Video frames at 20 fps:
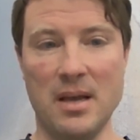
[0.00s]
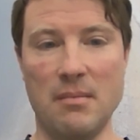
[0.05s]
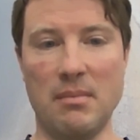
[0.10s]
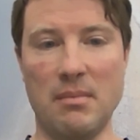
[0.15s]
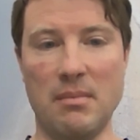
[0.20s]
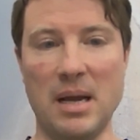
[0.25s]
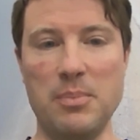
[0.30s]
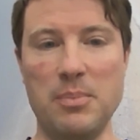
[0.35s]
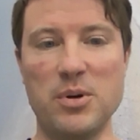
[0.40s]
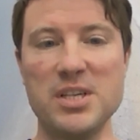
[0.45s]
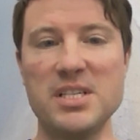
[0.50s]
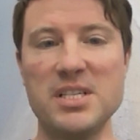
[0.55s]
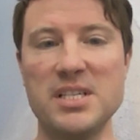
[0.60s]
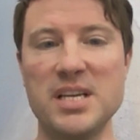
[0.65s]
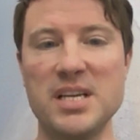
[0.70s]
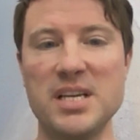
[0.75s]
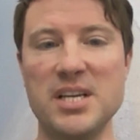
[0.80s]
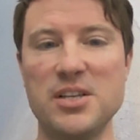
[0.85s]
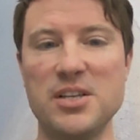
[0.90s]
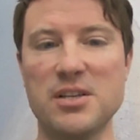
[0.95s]
My
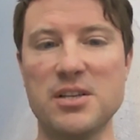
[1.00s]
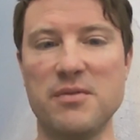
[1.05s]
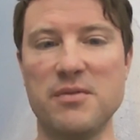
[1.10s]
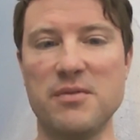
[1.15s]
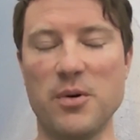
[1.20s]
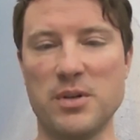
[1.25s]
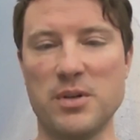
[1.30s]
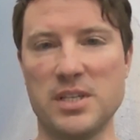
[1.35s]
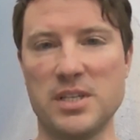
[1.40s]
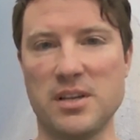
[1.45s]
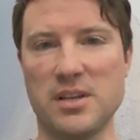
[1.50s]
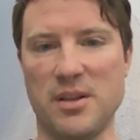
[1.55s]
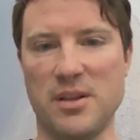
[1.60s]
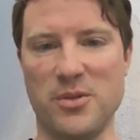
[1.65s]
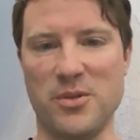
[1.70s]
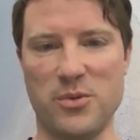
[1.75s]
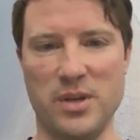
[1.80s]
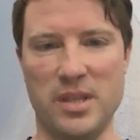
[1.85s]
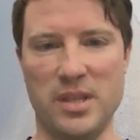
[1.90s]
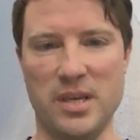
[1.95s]
presentation focuses on
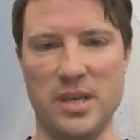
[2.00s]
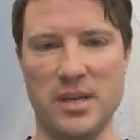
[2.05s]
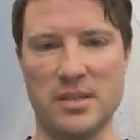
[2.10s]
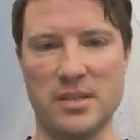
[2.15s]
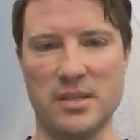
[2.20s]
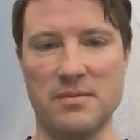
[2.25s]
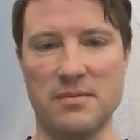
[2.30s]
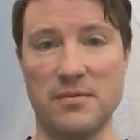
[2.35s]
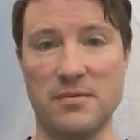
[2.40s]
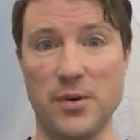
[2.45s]
three things.